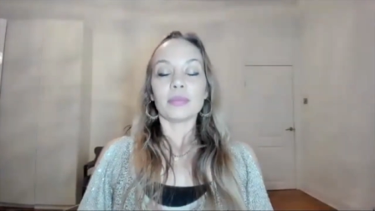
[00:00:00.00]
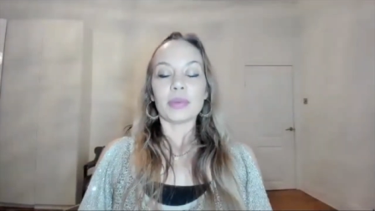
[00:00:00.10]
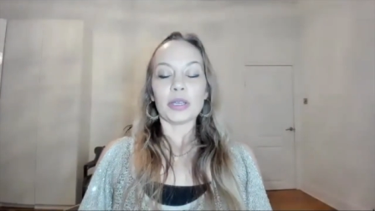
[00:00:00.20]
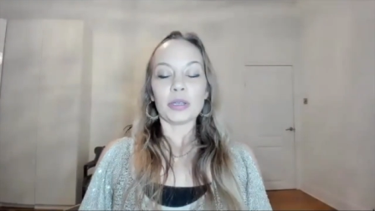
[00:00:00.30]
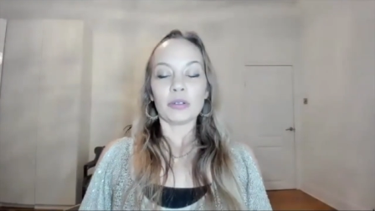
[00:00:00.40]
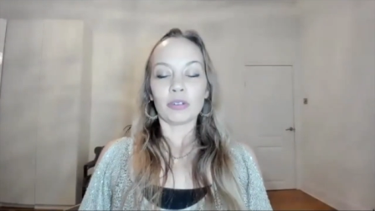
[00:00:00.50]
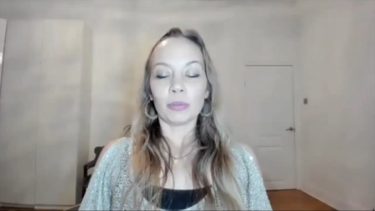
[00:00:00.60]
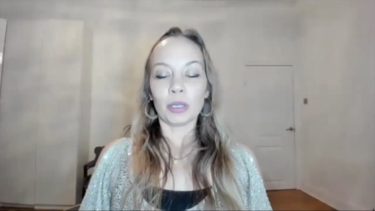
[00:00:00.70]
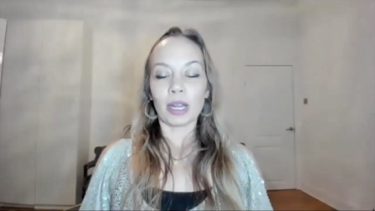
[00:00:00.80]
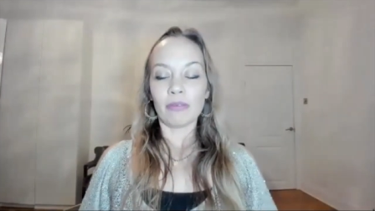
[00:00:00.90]
Beautiful,
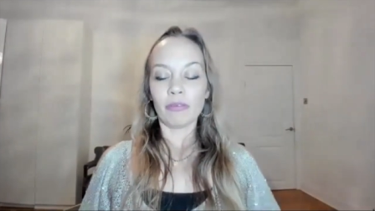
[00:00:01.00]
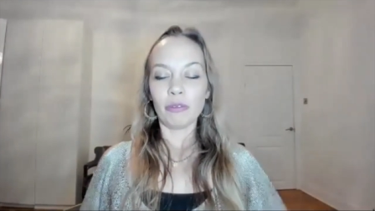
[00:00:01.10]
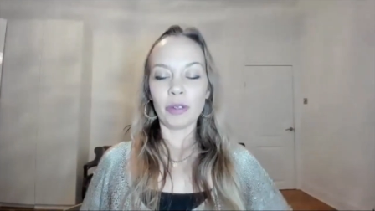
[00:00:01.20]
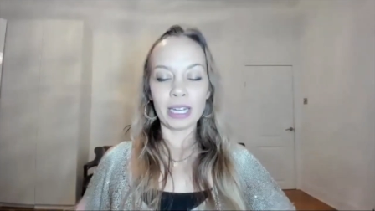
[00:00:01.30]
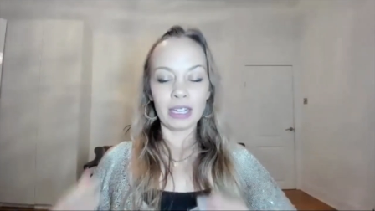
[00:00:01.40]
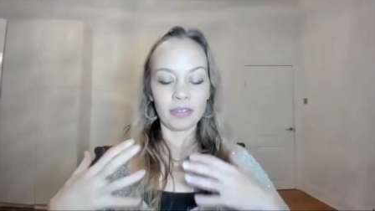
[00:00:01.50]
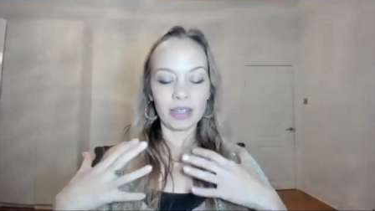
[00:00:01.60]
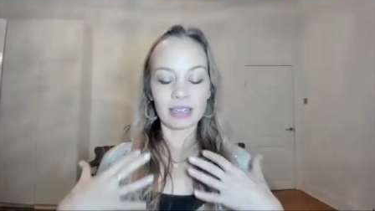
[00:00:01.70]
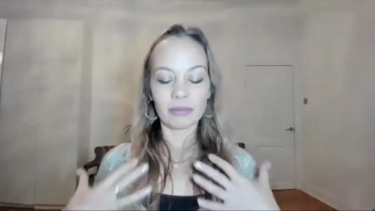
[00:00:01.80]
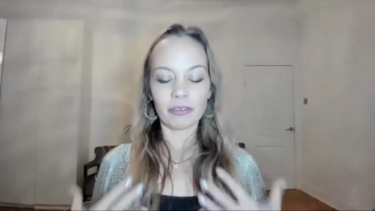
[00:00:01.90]
beautiful, and really
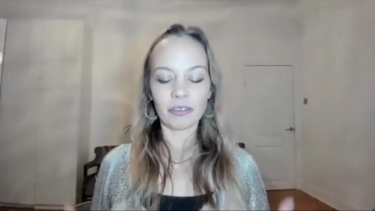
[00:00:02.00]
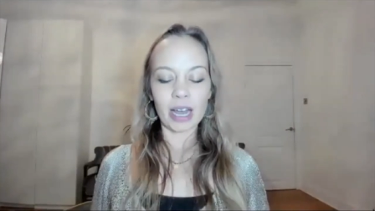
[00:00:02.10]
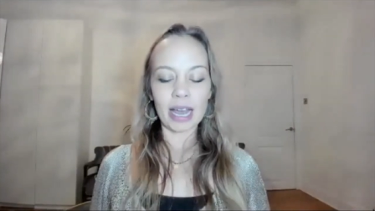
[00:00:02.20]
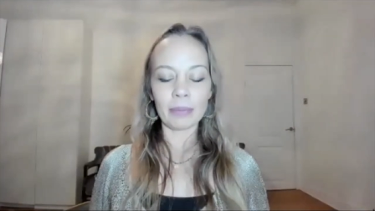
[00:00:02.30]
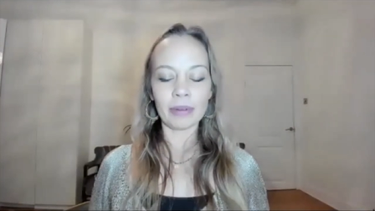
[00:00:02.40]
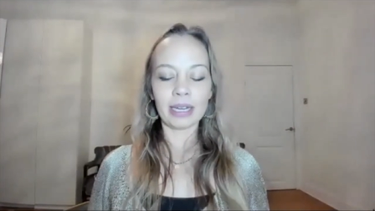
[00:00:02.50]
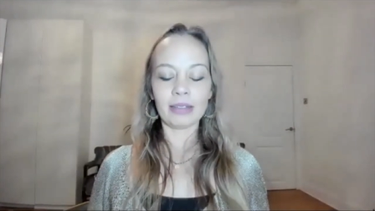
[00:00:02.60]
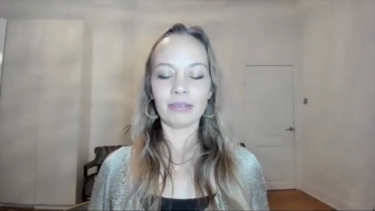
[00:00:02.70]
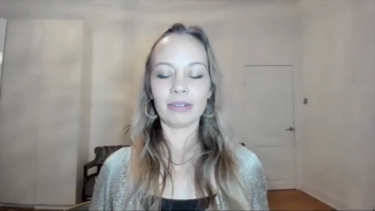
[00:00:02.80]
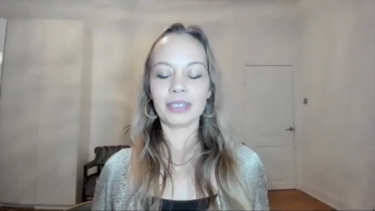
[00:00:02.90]
feel it
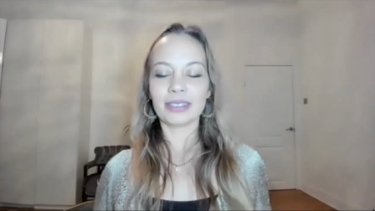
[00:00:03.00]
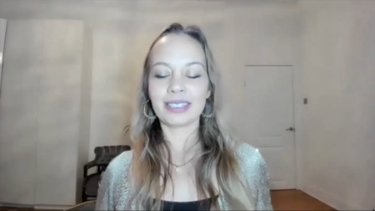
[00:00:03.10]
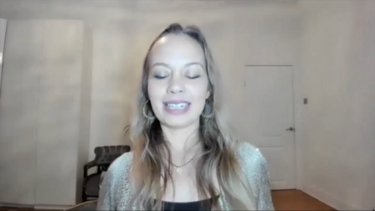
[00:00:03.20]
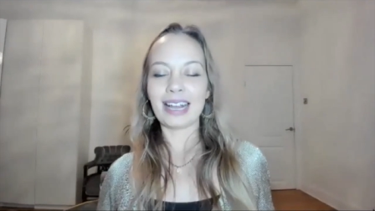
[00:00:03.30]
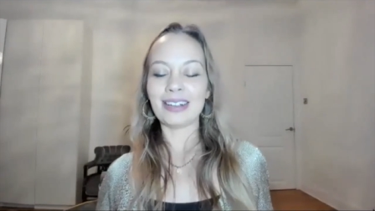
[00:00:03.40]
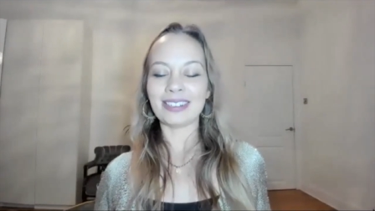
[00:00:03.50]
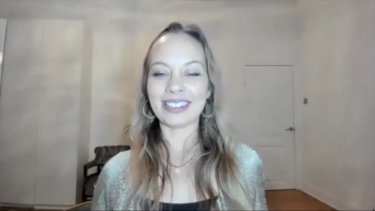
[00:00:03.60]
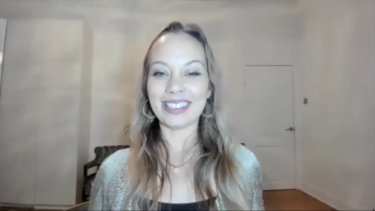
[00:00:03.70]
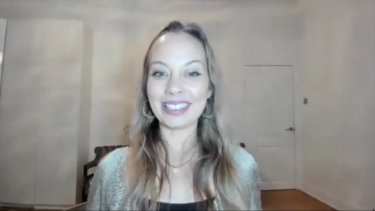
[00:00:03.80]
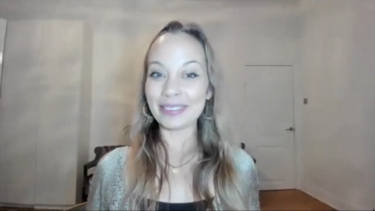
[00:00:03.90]
vibrating through all your cells,
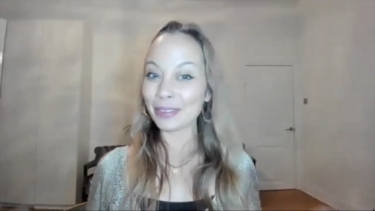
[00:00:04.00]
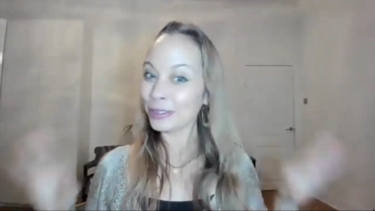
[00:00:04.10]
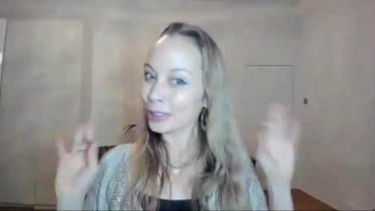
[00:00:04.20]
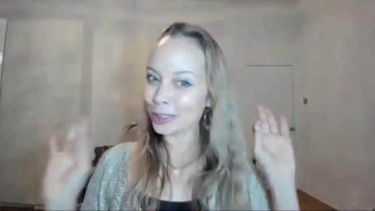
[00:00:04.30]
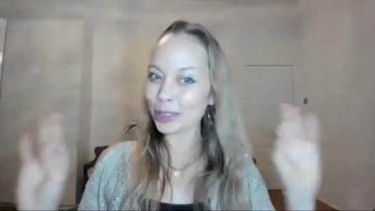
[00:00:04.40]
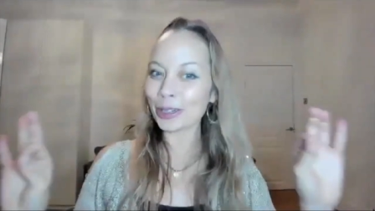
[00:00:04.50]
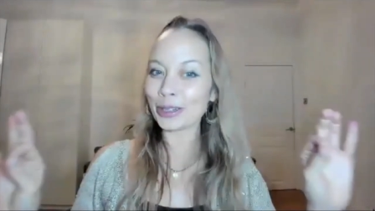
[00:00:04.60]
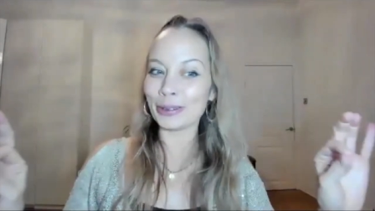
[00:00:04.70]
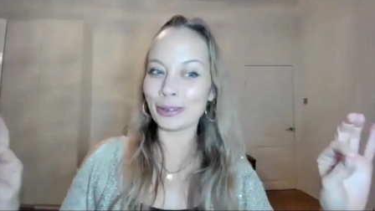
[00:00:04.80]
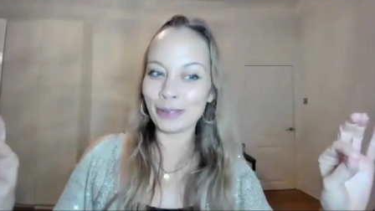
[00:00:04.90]
you know, even through your
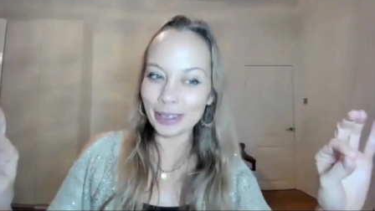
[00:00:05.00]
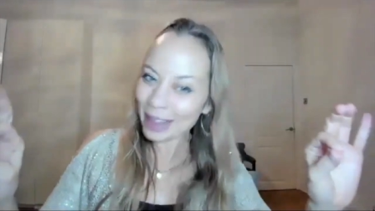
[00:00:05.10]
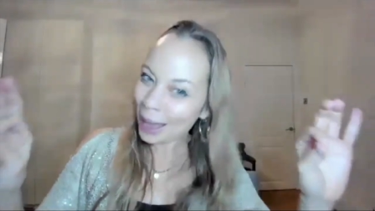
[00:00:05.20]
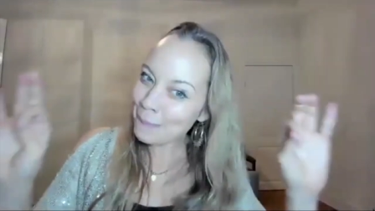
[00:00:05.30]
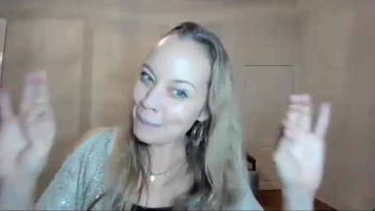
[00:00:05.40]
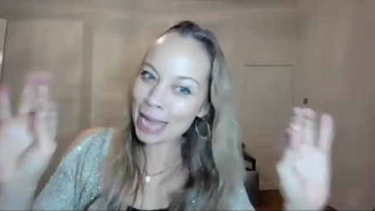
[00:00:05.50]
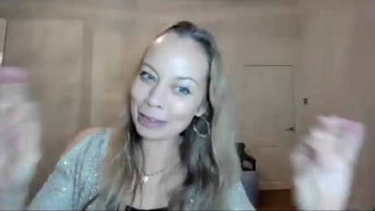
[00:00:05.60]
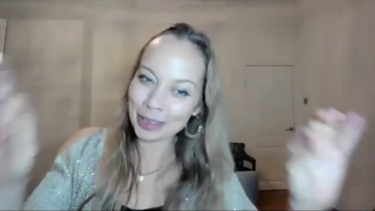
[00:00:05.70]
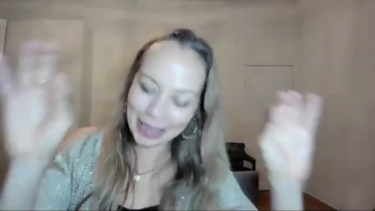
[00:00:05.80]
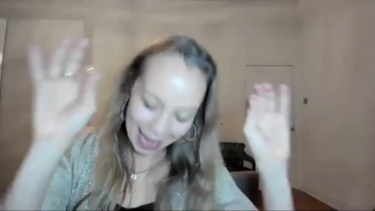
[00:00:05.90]
toes. Feel that
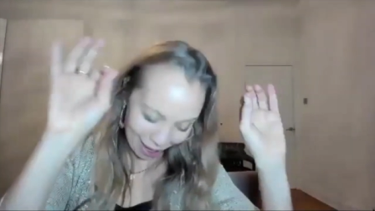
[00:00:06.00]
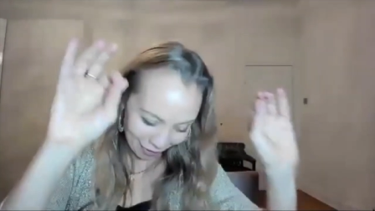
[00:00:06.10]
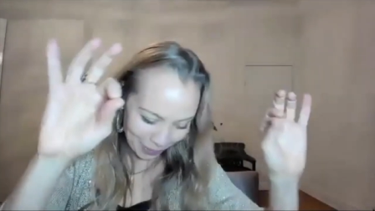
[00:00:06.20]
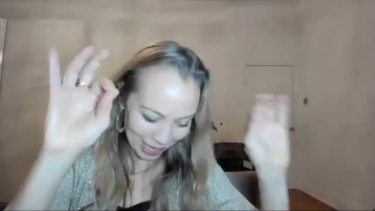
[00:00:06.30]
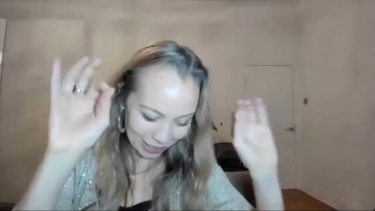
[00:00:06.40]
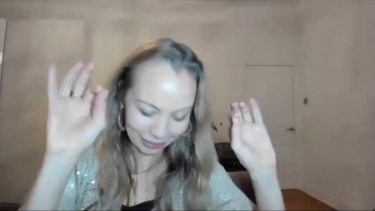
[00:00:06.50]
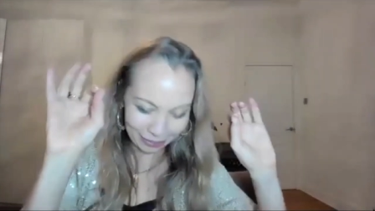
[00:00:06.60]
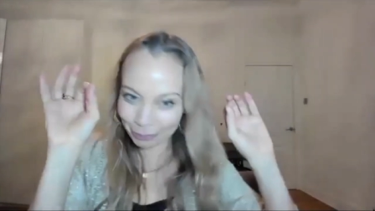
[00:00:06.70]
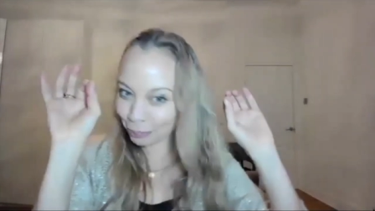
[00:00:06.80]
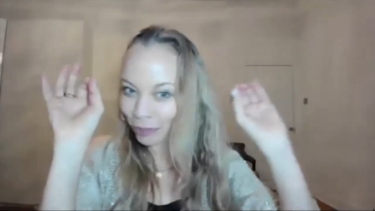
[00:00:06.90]
mantra, that
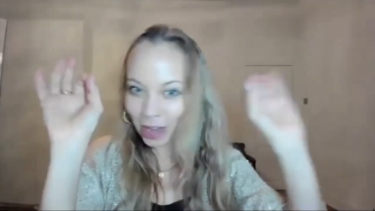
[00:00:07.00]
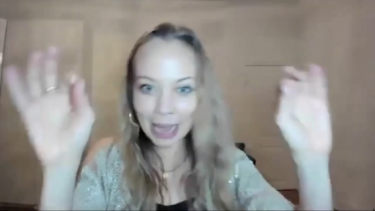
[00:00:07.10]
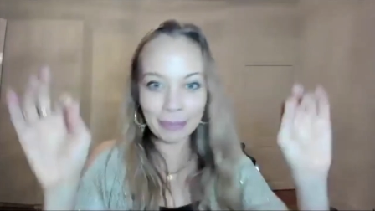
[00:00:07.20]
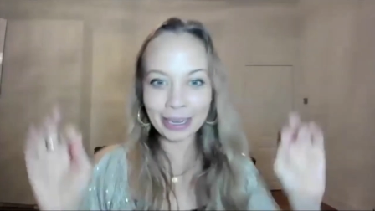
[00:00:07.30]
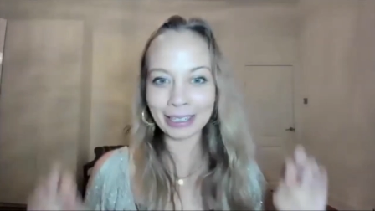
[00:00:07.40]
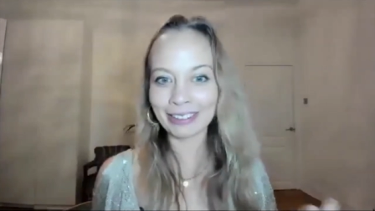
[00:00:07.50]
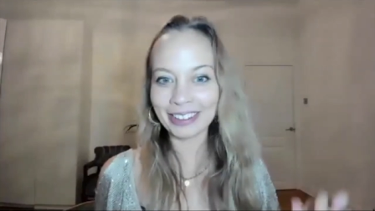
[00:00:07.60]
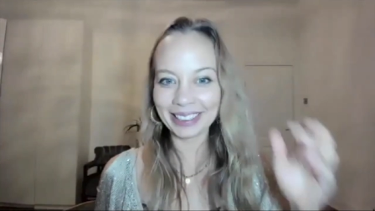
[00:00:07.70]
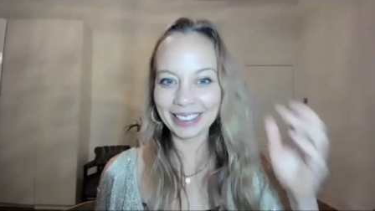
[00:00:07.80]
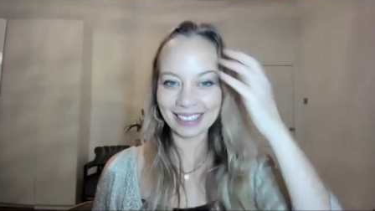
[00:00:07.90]
affirmation vibrating through
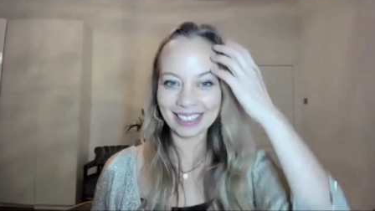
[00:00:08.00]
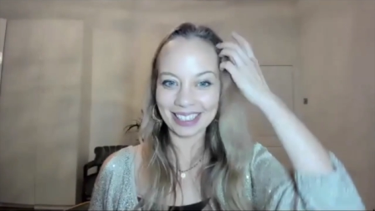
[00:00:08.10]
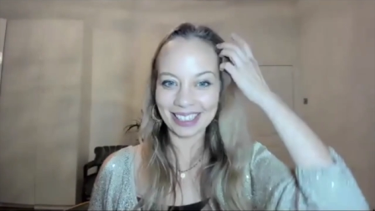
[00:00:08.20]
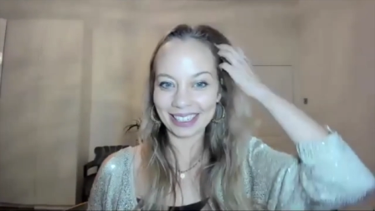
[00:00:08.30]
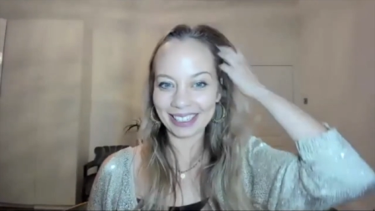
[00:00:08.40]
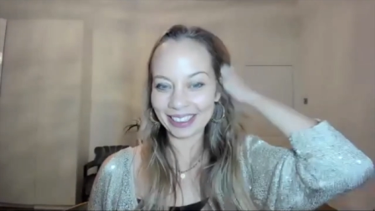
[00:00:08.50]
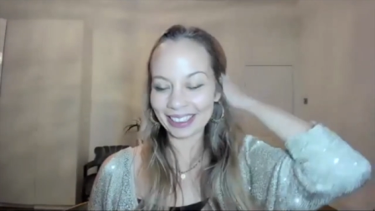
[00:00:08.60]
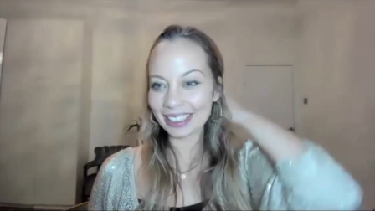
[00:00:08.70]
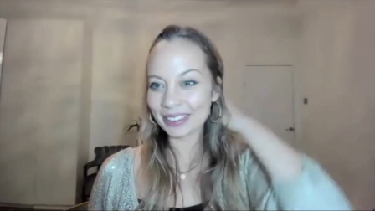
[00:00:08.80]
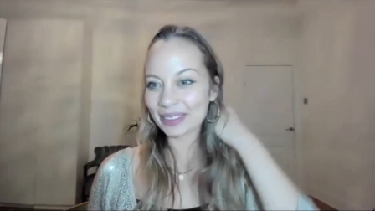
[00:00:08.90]
your little toe, you know.